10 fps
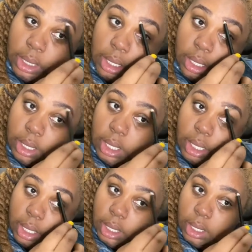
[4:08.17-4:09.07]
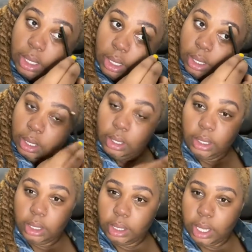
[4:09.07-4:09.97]
Okay.
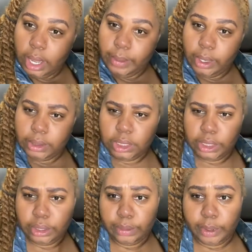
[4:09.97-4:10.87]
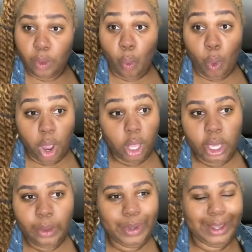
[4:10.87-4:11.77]
This eyebrow is a little bit
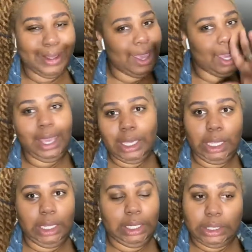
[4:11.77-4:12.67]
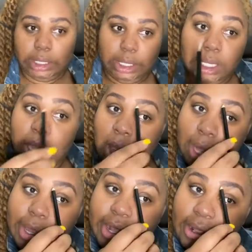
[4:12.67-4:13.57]
wonky, but ain't nothing.
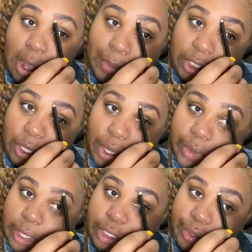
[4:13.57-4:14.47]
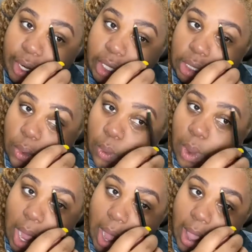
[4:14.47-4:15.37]
I'm gonna show you a trick to
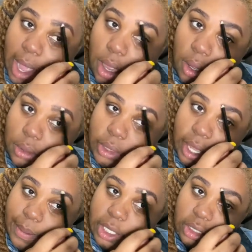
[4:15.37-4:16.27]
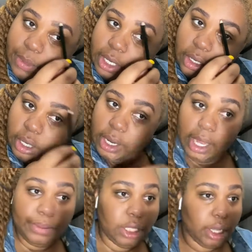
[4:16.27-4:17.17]
why. Oh, that's really dark.
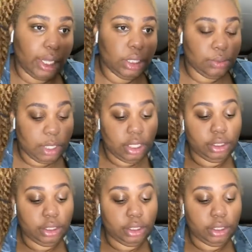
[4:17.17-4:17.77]
I'm talking too much.